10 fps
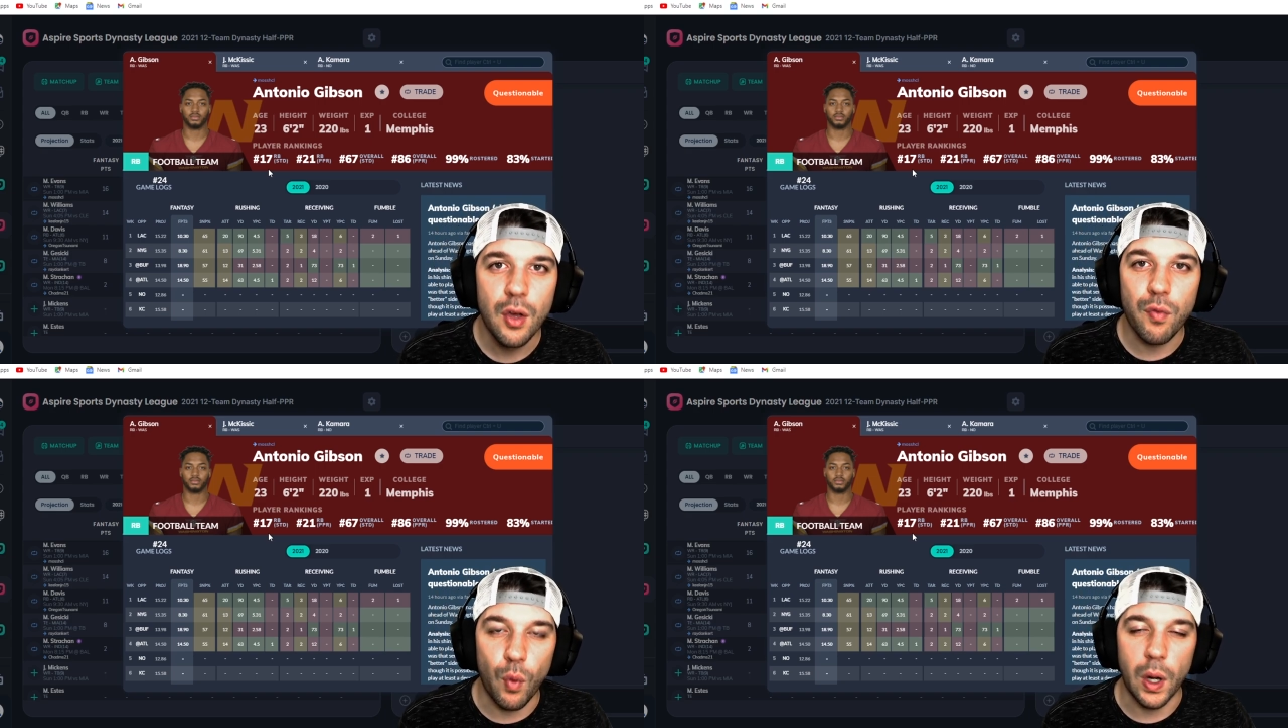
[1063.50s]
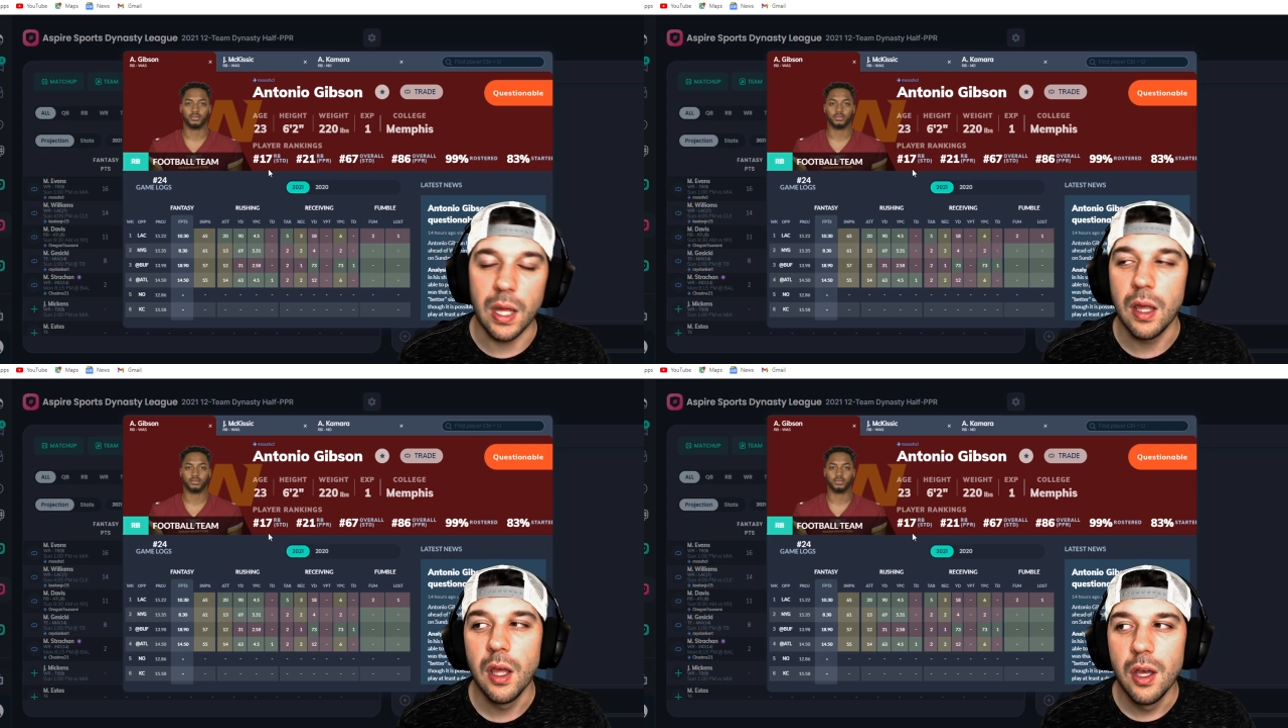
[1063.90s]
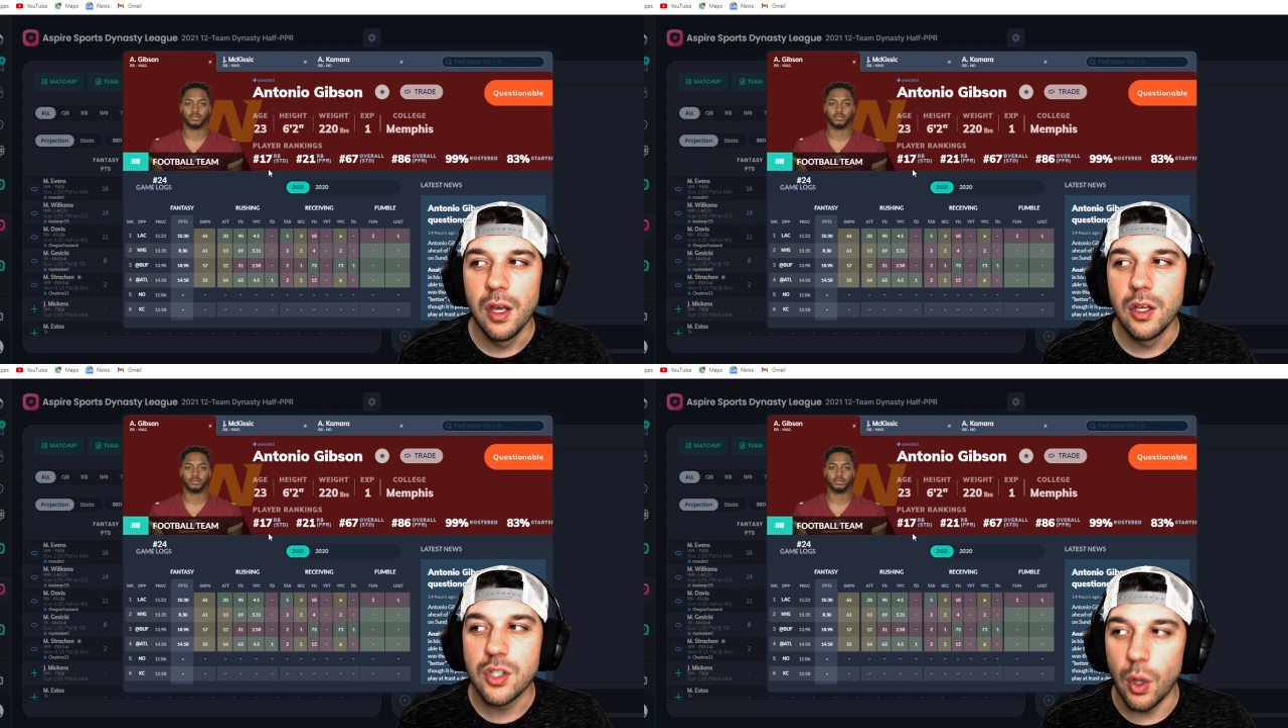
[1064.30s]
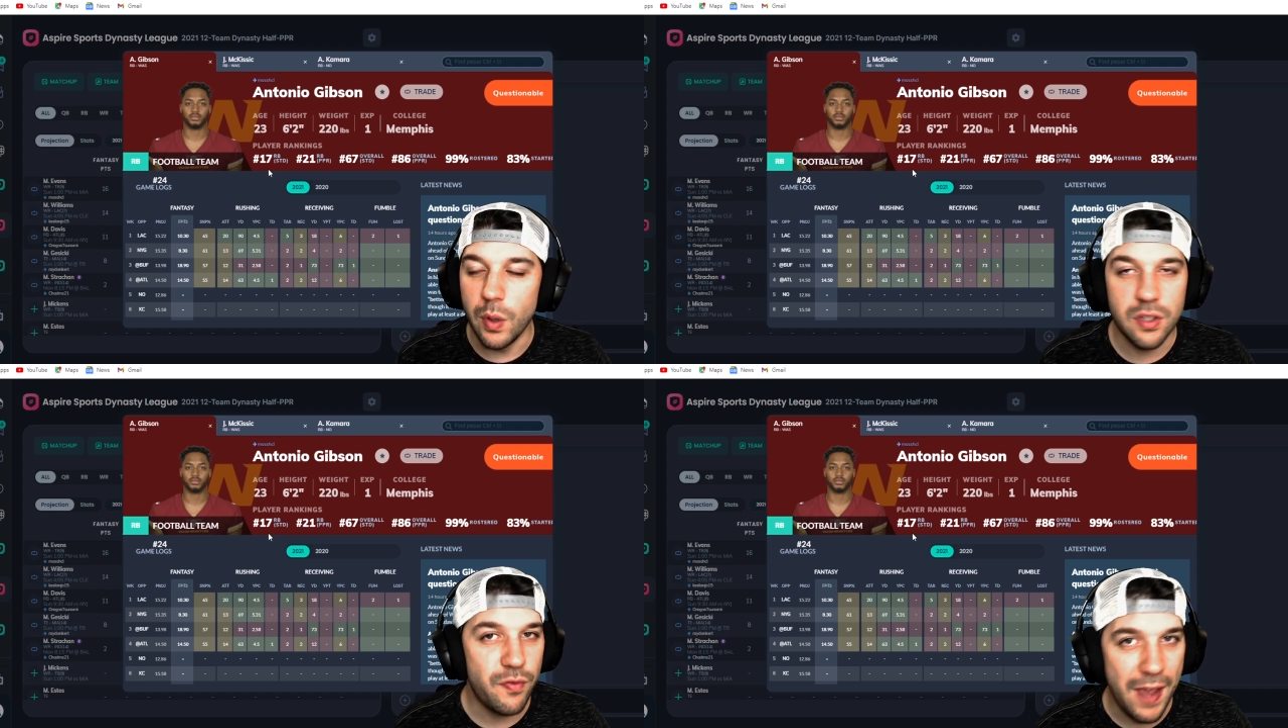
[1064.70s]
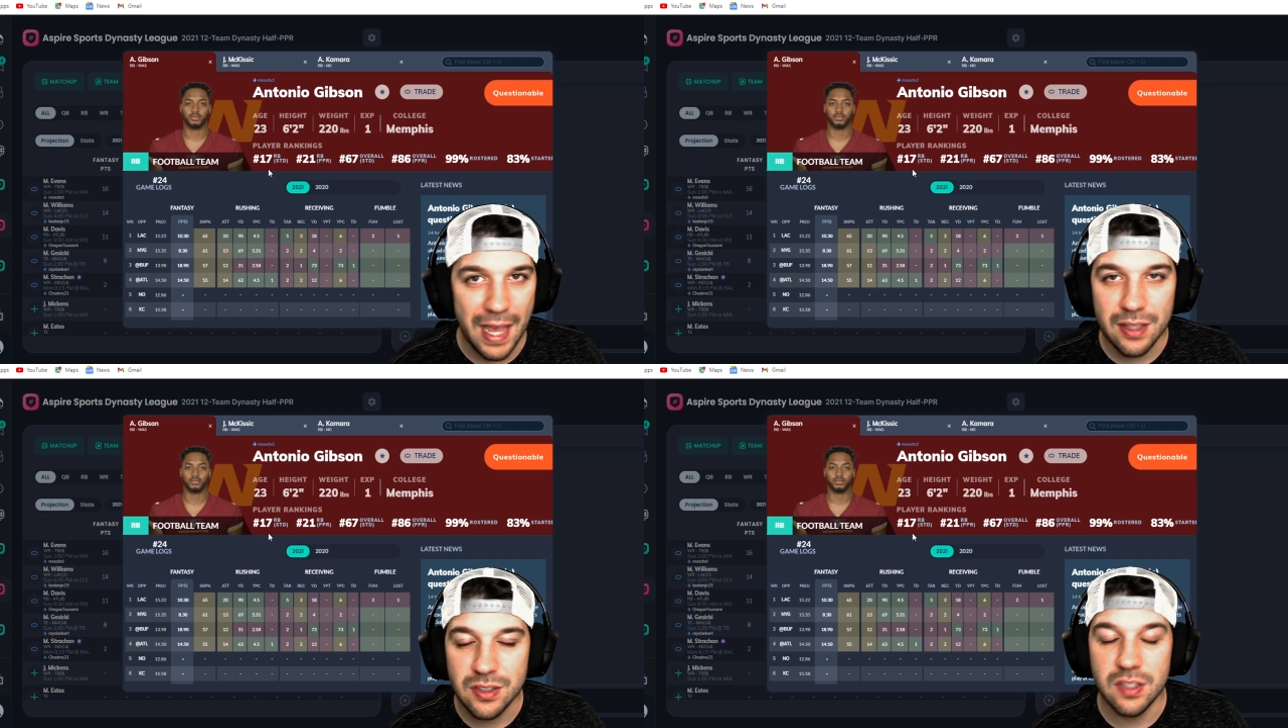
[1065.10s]
4.3940. So he's
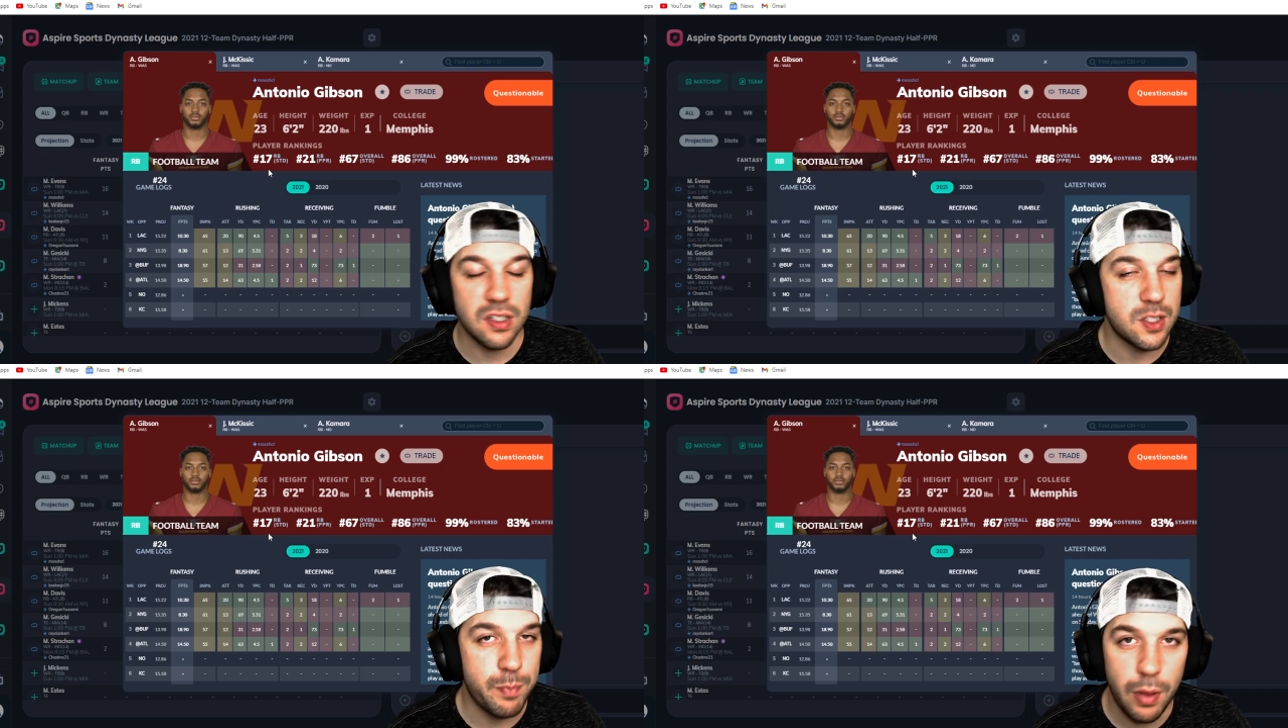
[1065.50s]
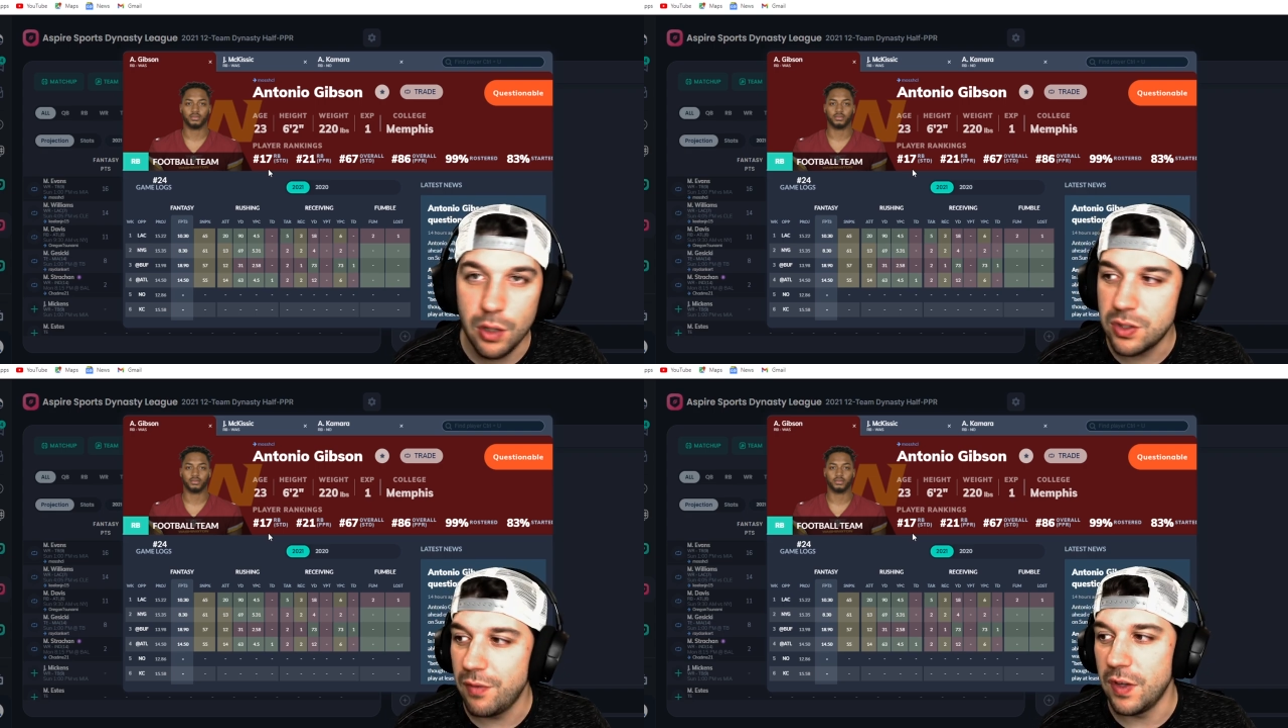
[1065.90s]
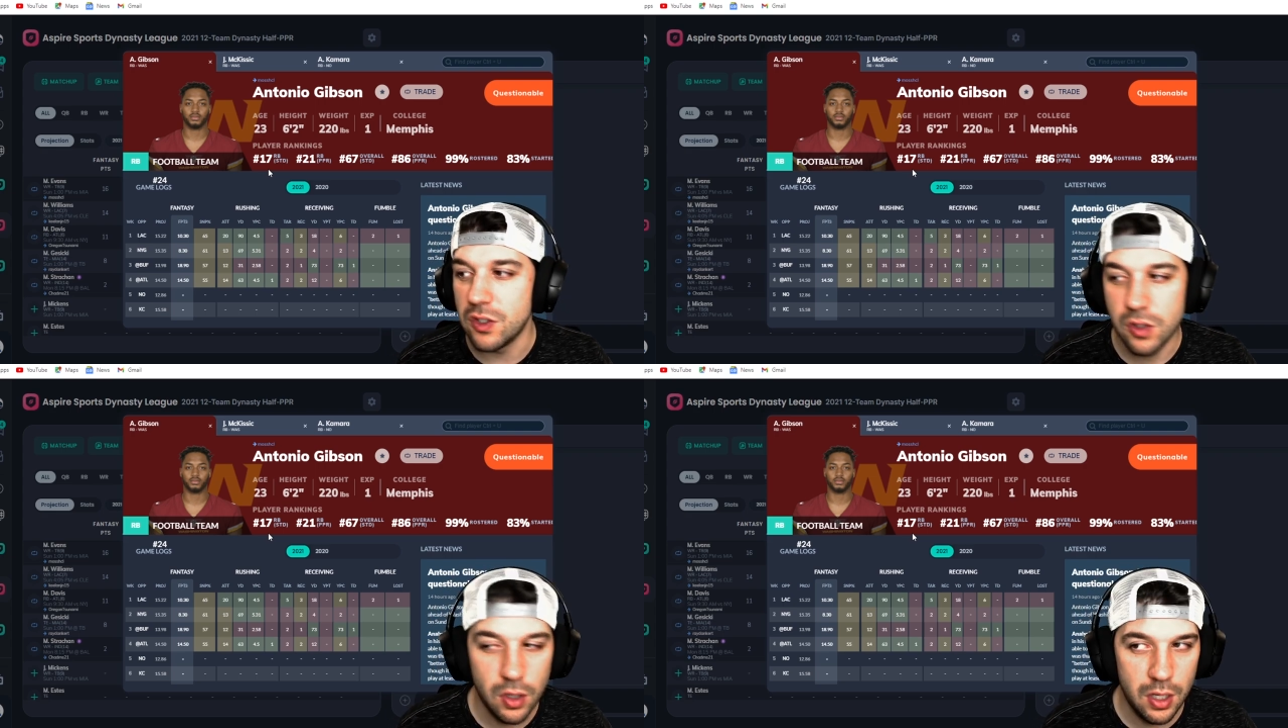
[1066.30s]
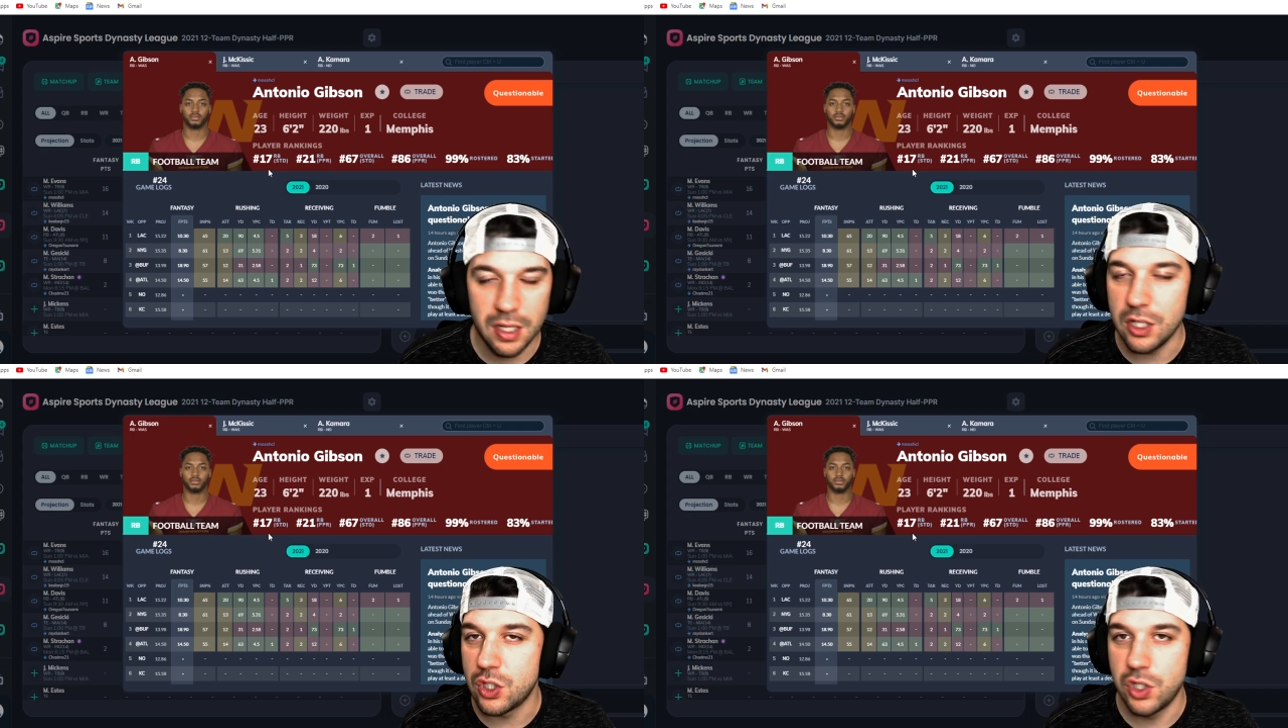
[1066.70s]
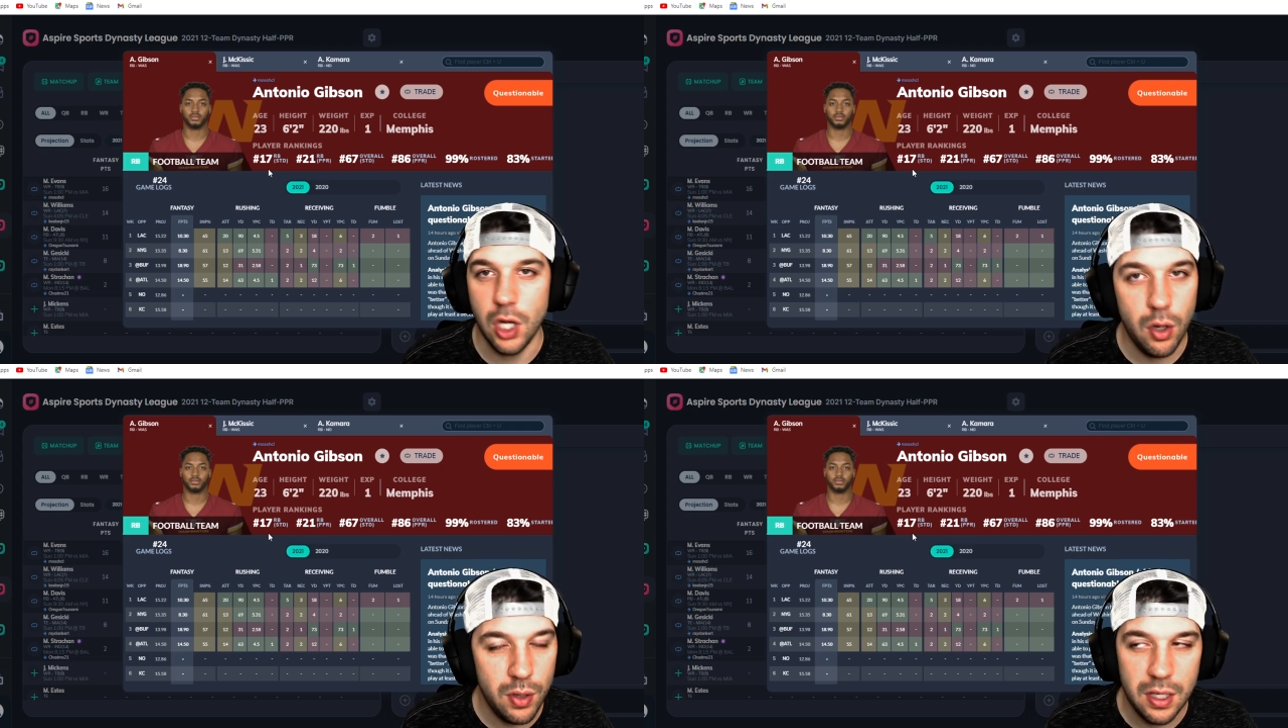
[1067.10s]
fast, he's explosive, he's good, he
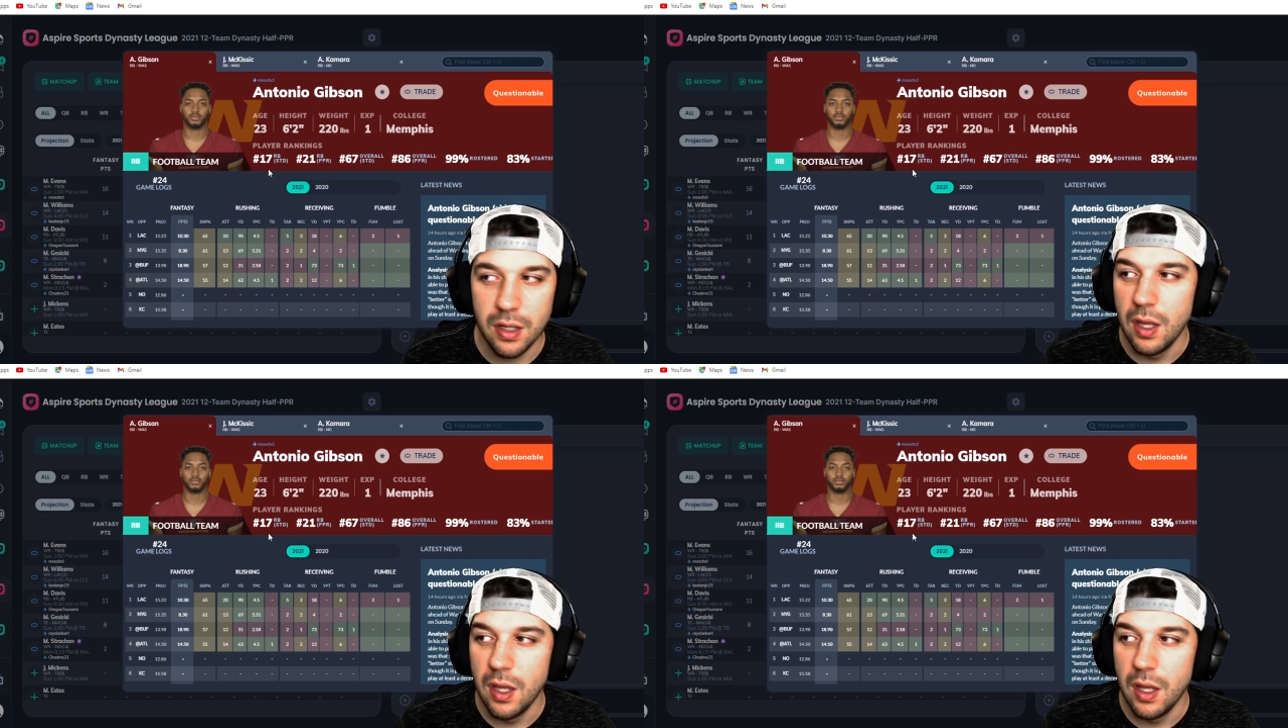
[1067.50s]
showed it.